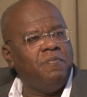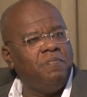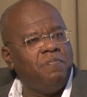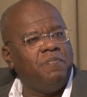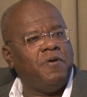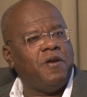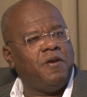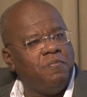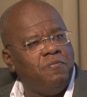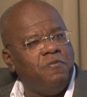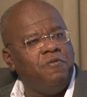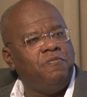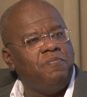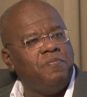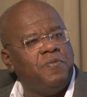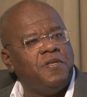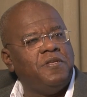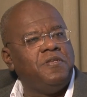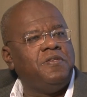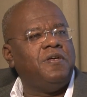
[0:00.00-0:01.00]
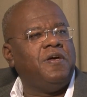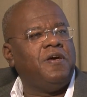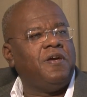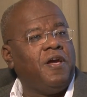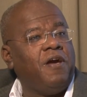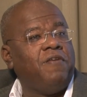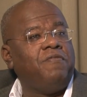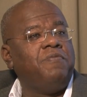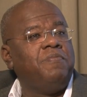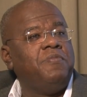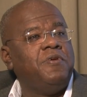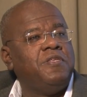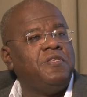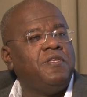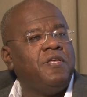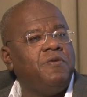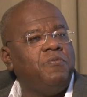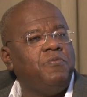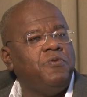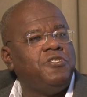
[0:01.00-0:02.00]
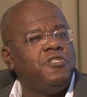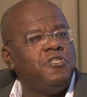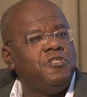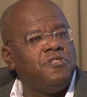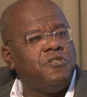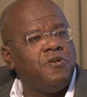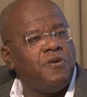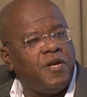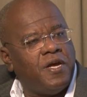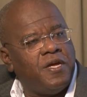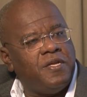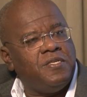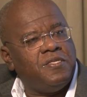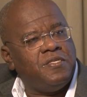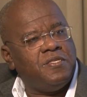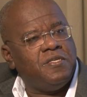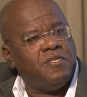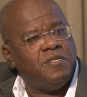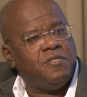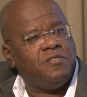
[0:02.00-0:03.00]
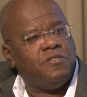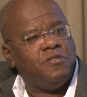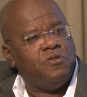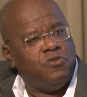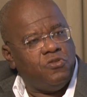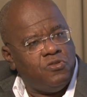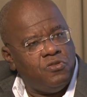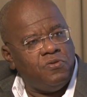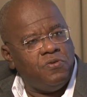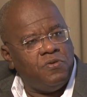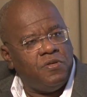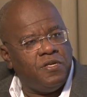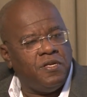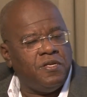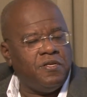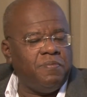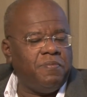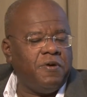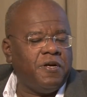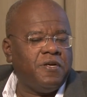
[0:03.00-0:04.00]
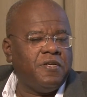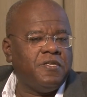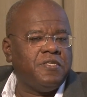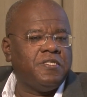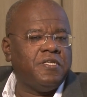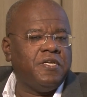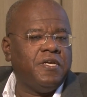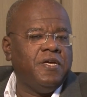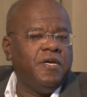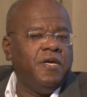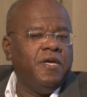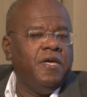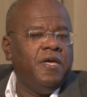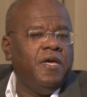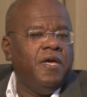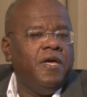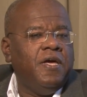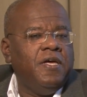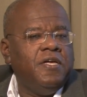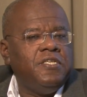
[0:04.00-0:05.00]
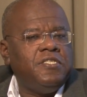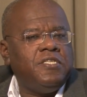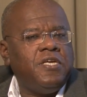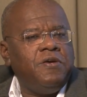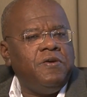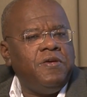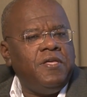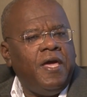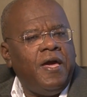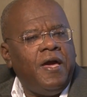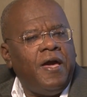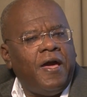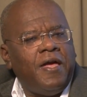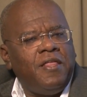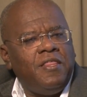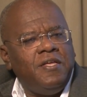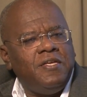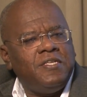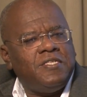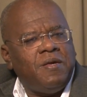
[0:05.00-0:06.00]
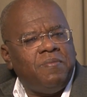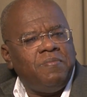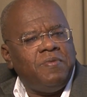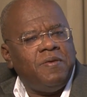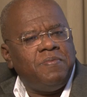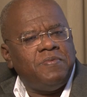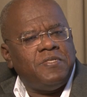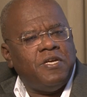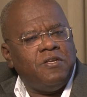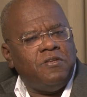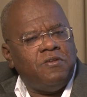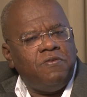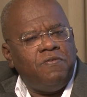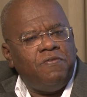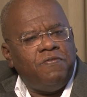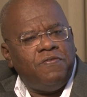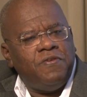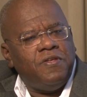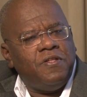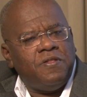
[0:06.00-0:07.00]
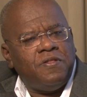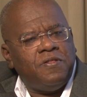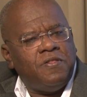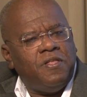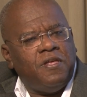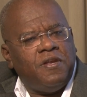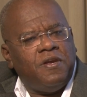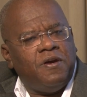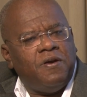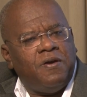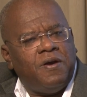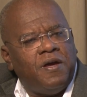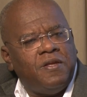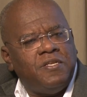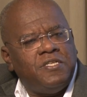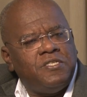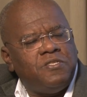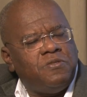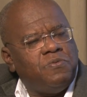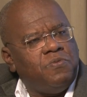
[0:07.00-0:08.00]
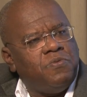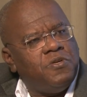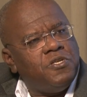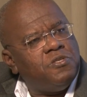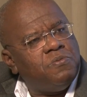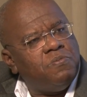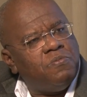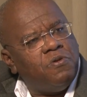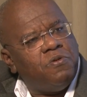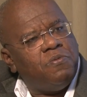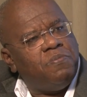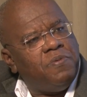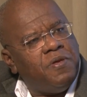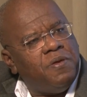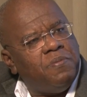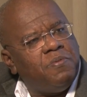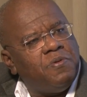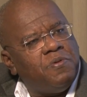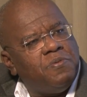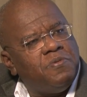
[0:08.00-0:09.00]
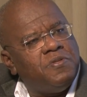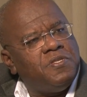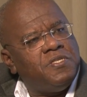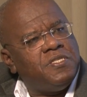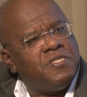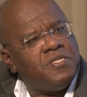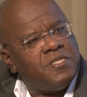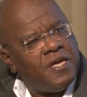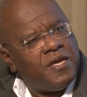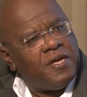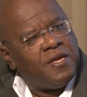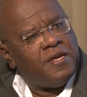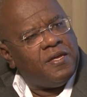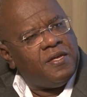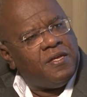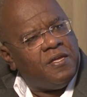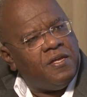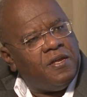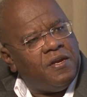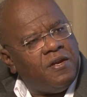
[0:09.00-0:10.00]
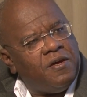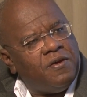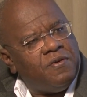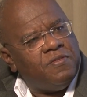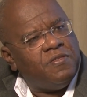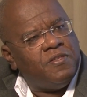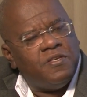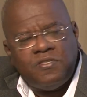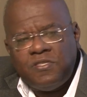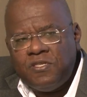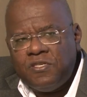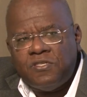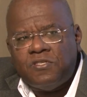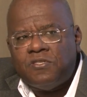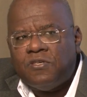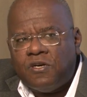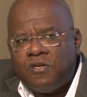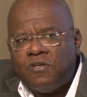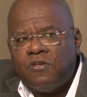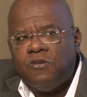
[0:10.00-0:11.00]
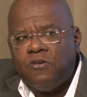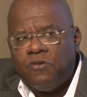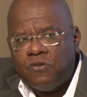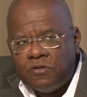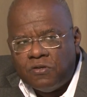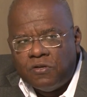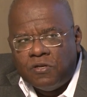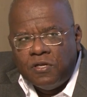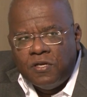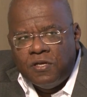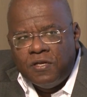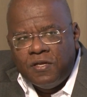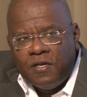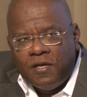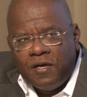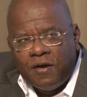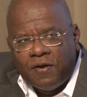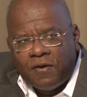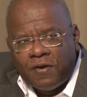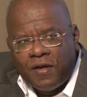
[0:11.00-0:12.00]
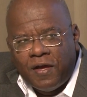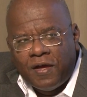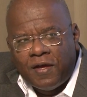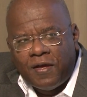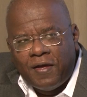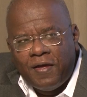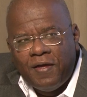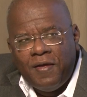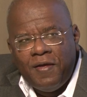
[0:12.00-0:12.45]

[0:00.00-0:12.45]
but a movement, a government, which is your right to do in a democracy. So, yeah, I think sometimes I do feel, you know, I just wish more people would say, you know, this is not good, okay.